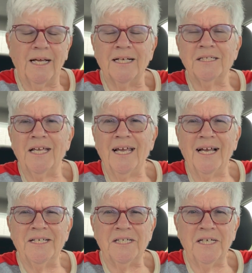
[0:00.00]

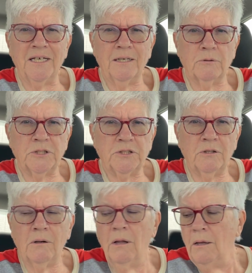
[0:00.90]
S-A-I-Z,
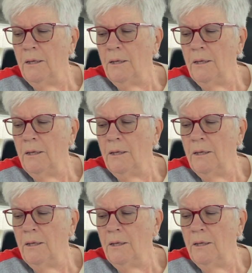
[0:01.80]
Crystal.